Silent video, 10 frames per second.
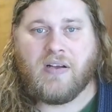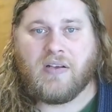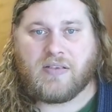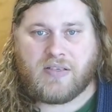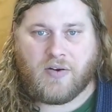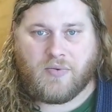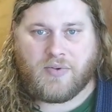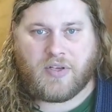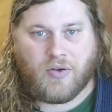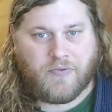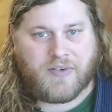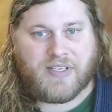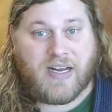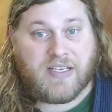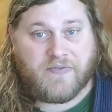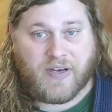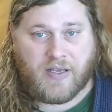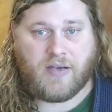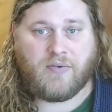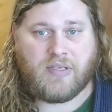So, the goal for today's
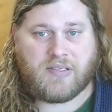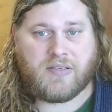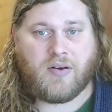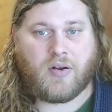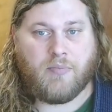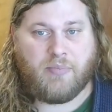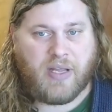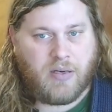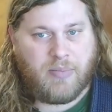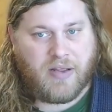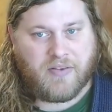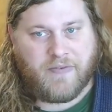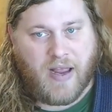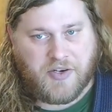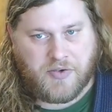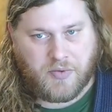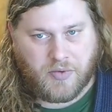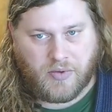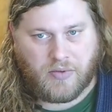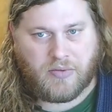video is to talk a bit about the faction
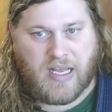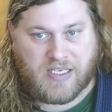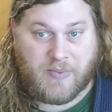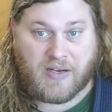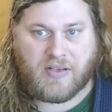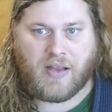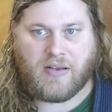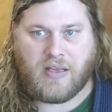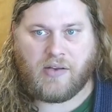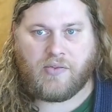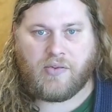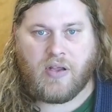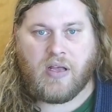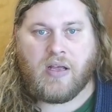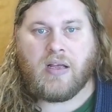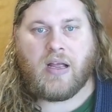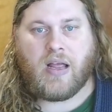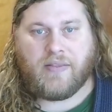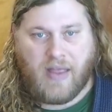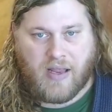rule aspect techniques,
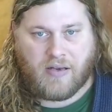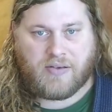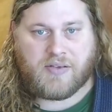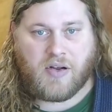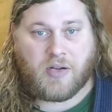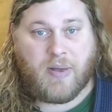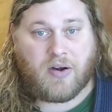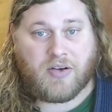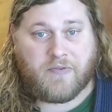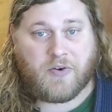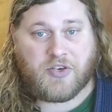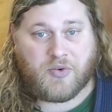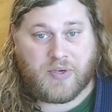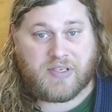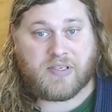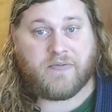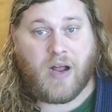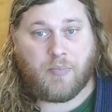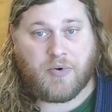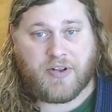and then to talk about our different choices of
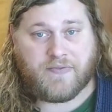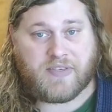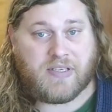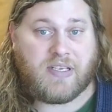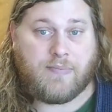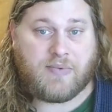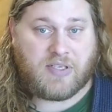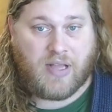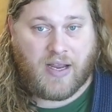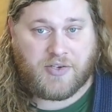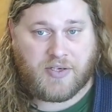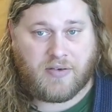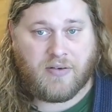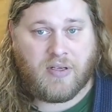operatives and team selection.